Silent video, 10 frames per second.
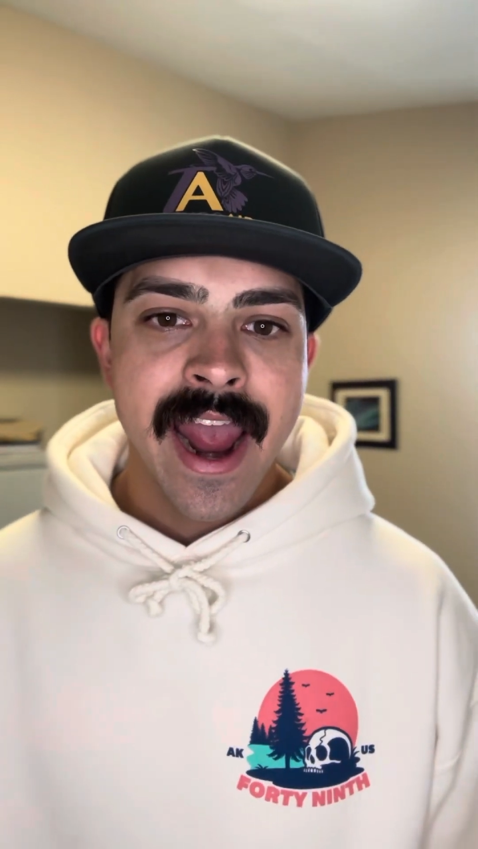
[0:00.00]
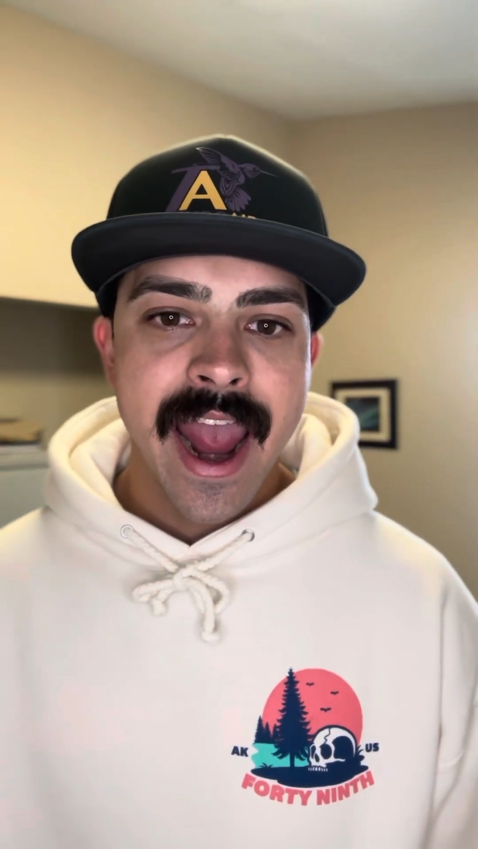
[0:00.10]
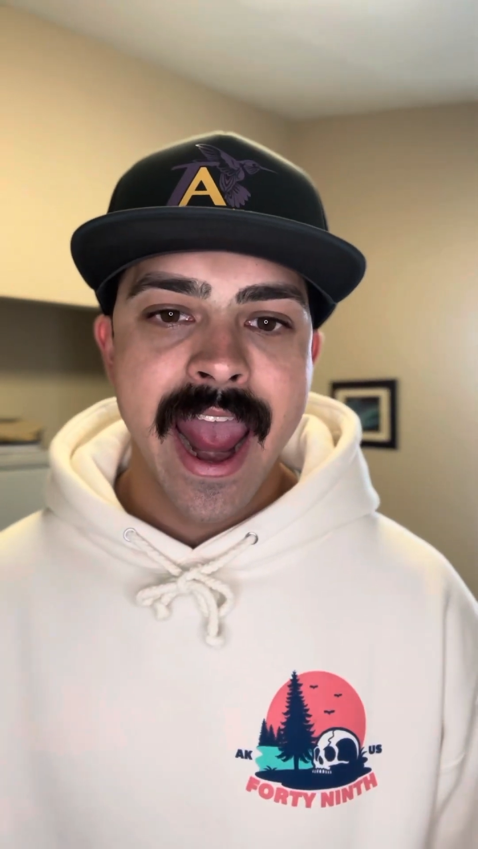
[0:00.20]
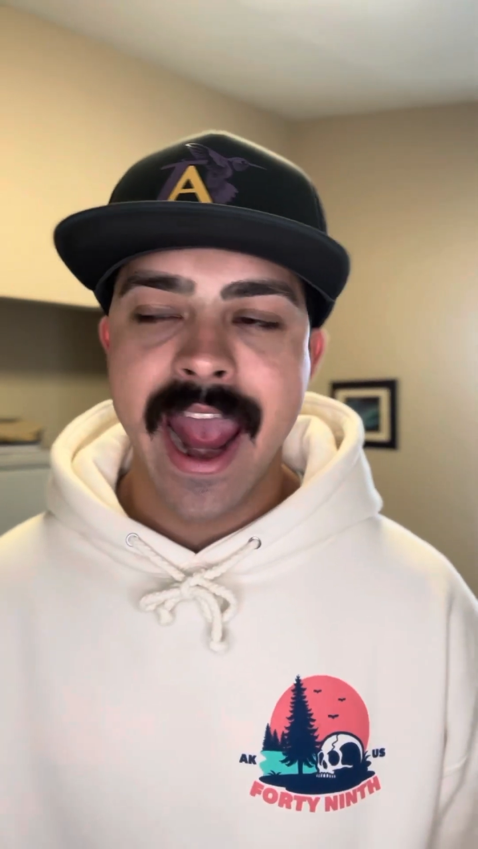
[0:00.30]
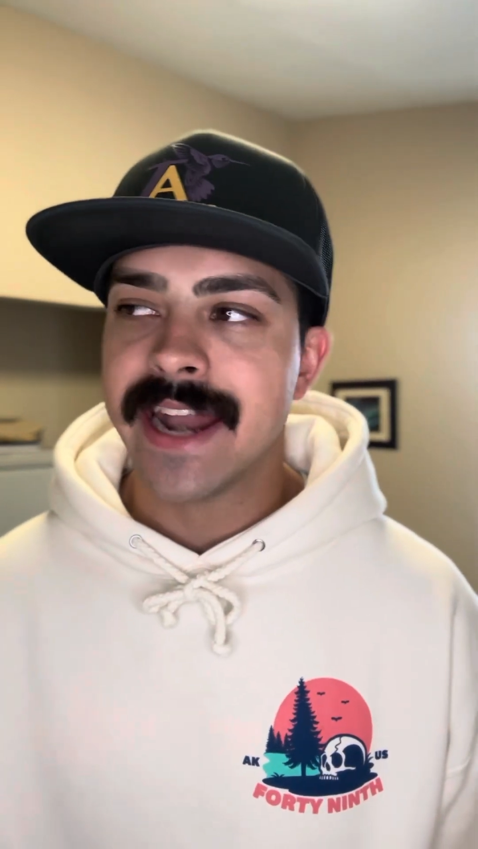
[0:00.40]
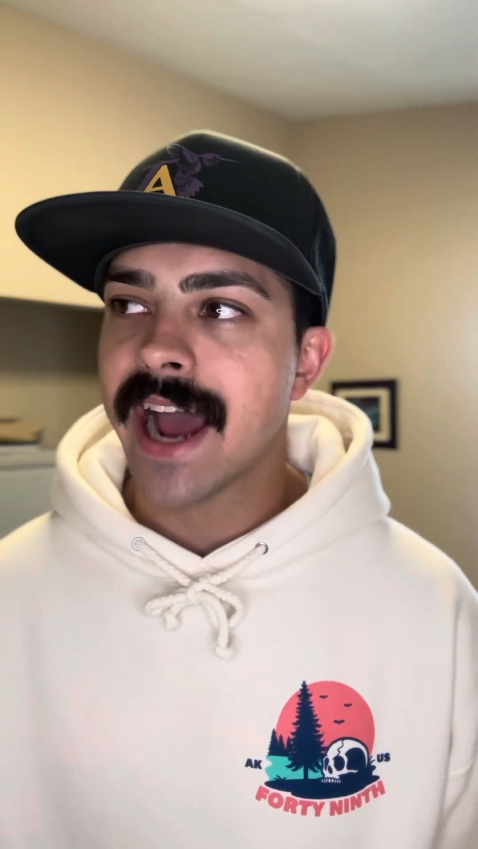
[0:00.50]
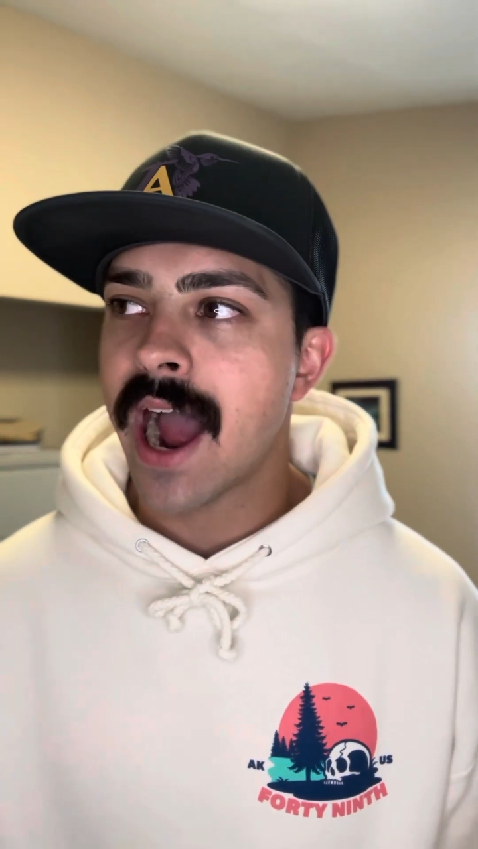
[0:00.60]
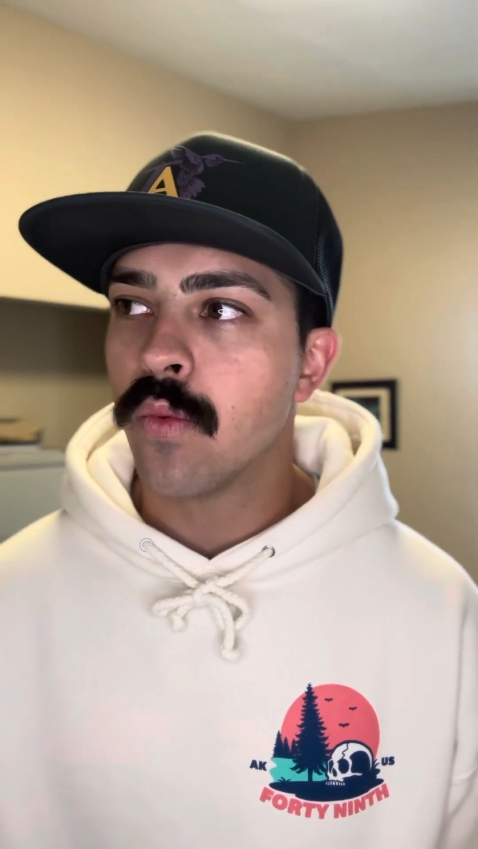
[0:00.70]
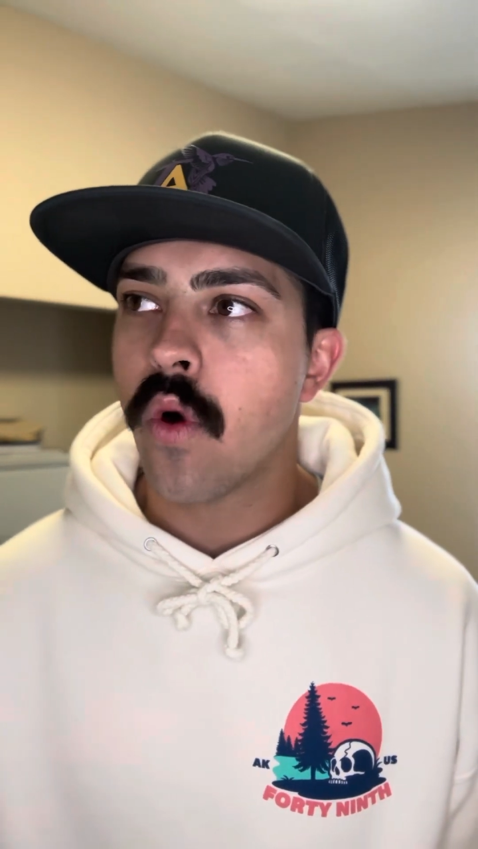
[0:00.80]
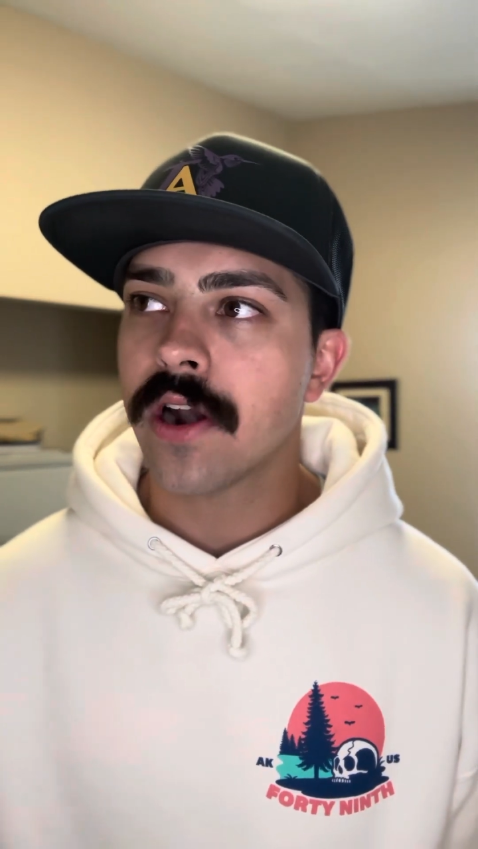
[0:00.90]
And
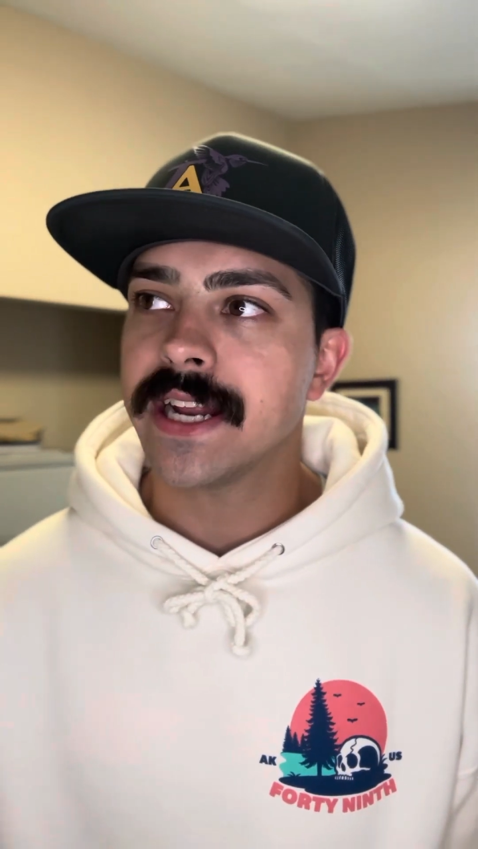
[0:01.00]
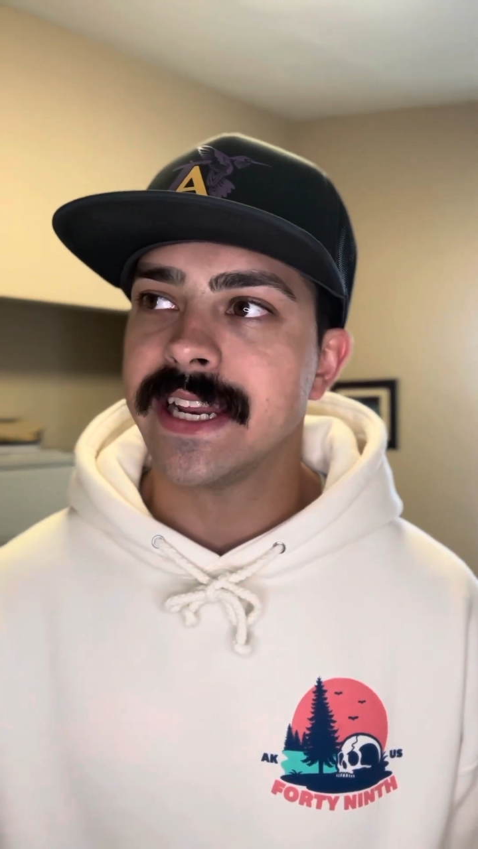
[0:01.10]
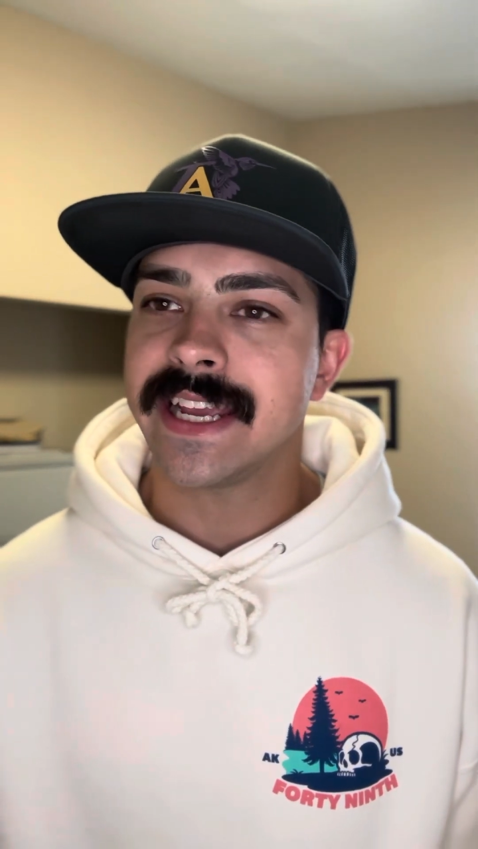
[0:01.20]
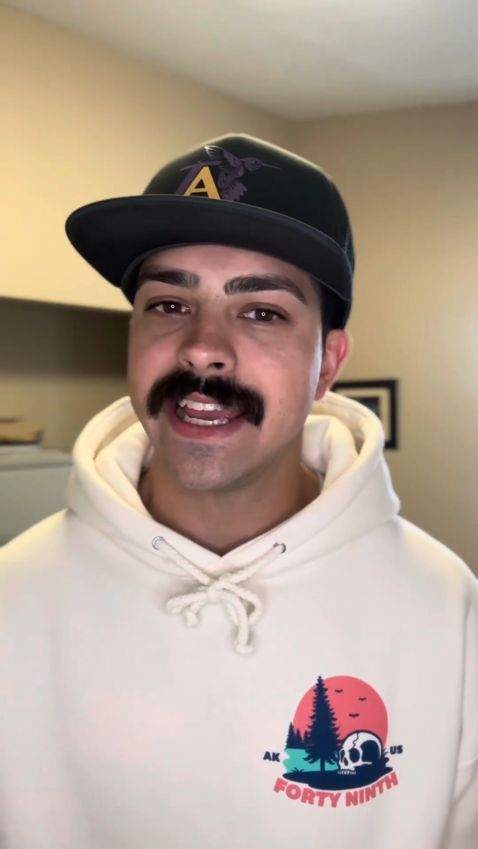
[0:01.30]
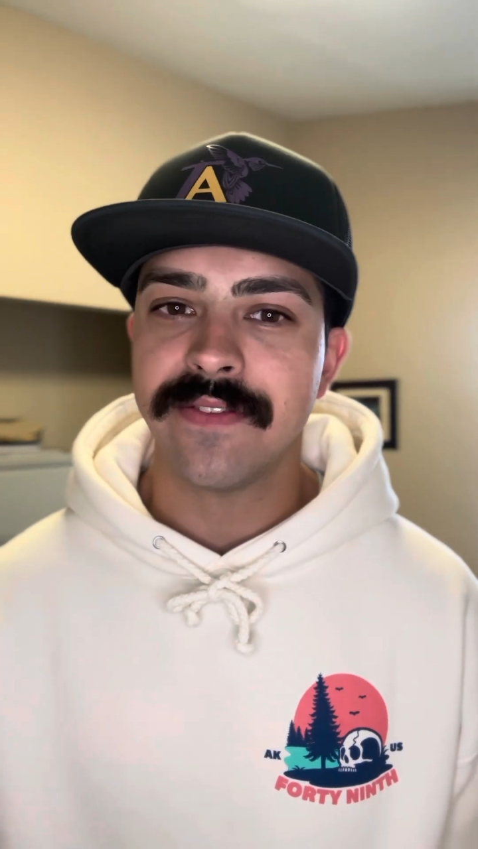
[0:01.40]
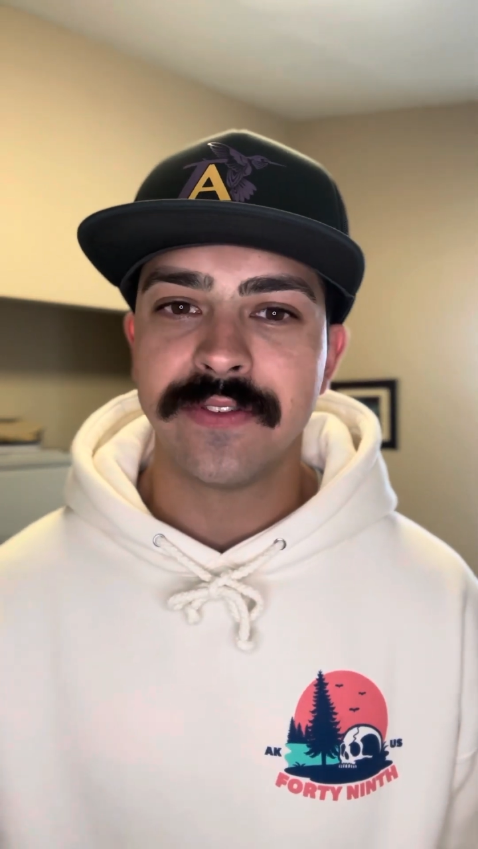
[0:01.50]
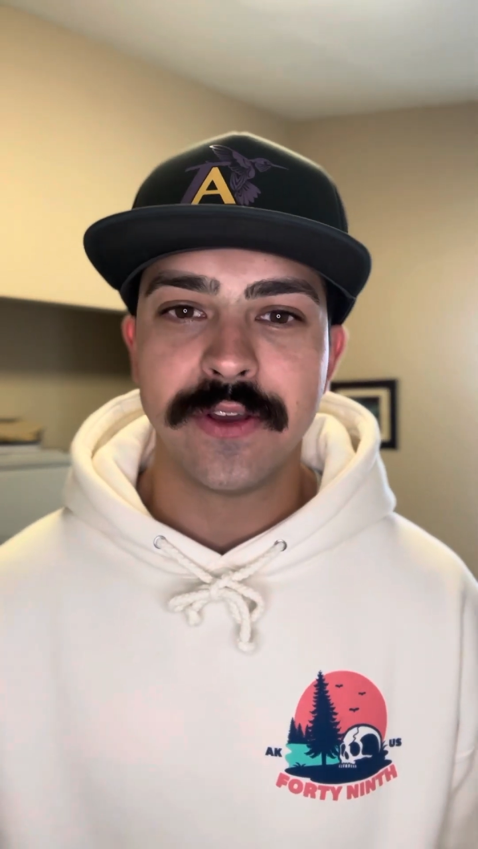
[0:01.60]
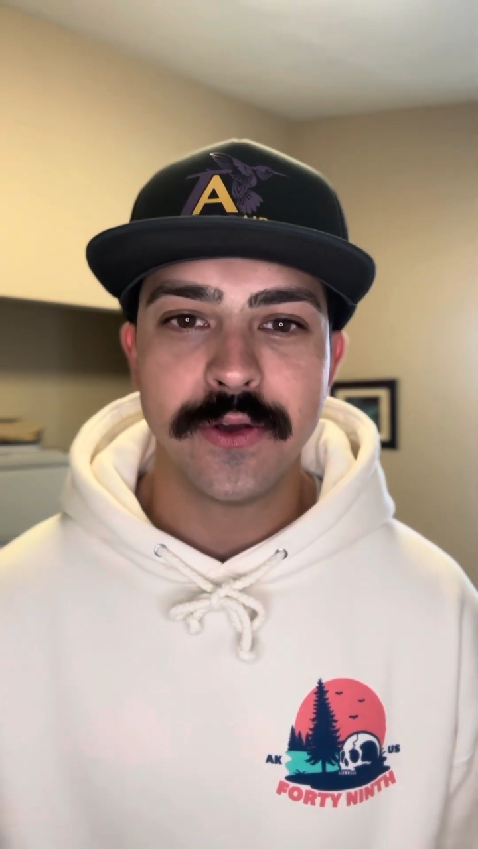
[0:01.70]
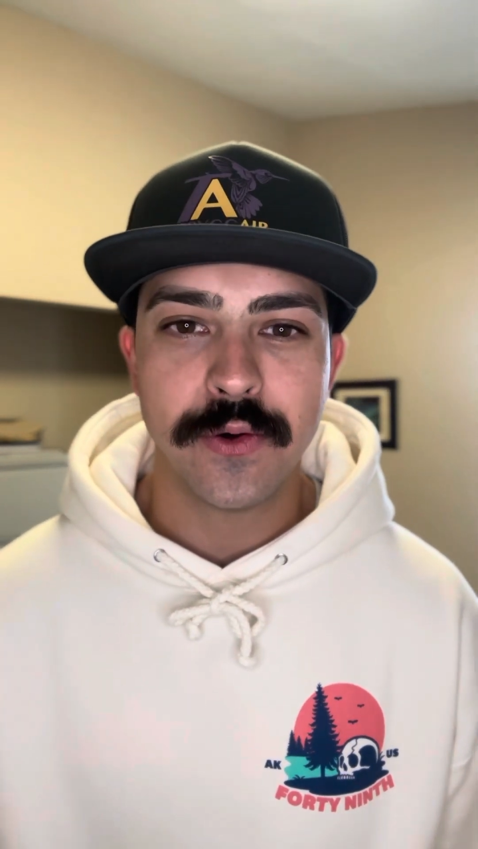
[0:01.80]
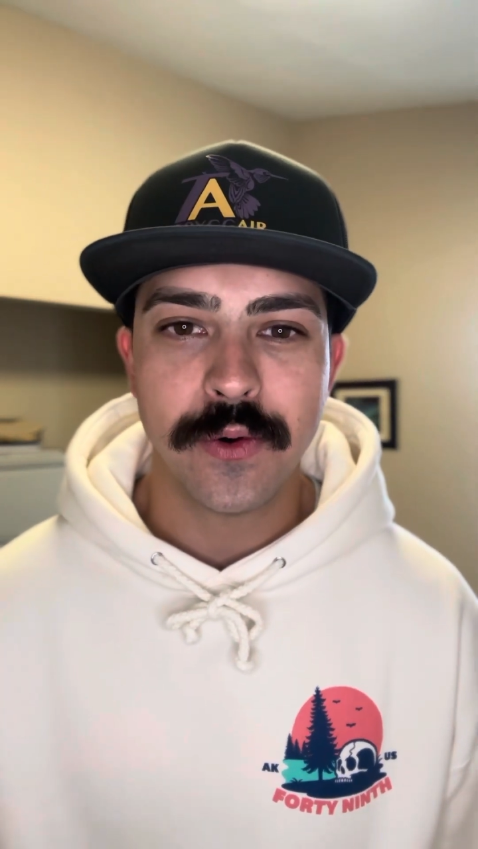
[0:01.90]
I wanted to give
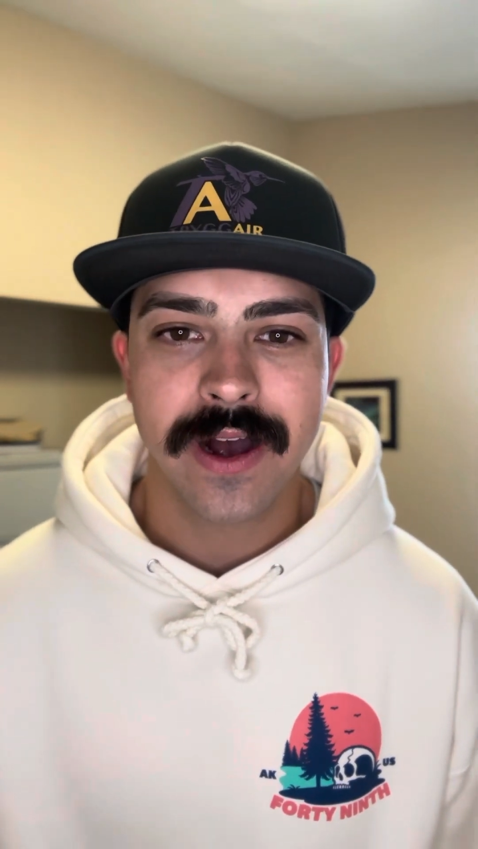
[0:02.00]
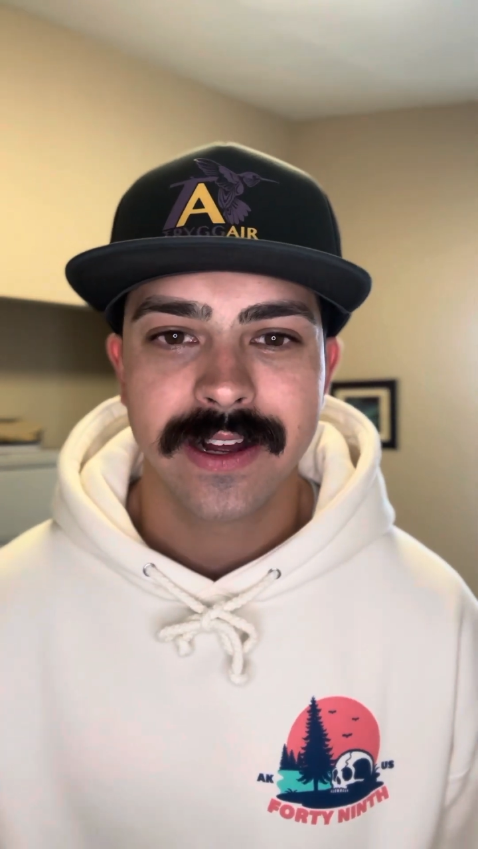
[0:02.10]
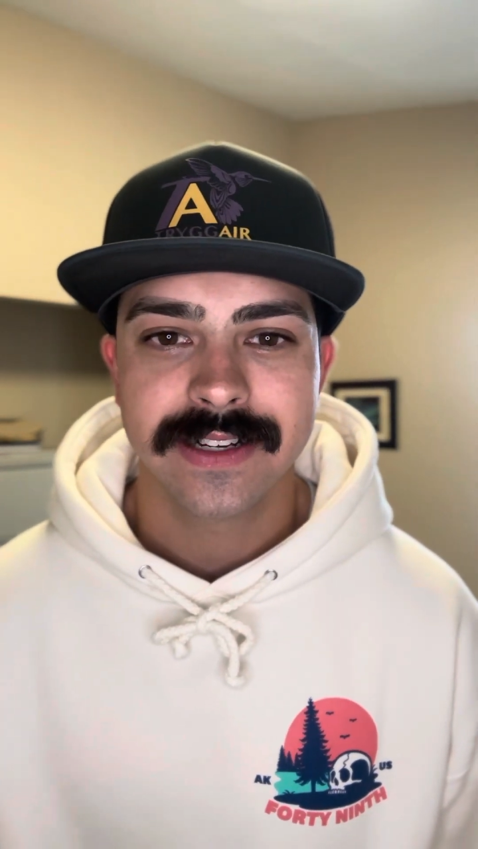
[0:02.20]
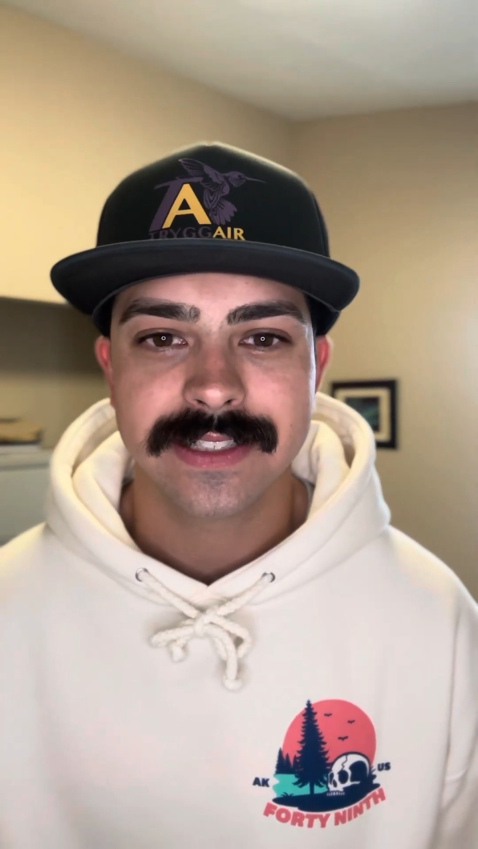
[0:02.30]
you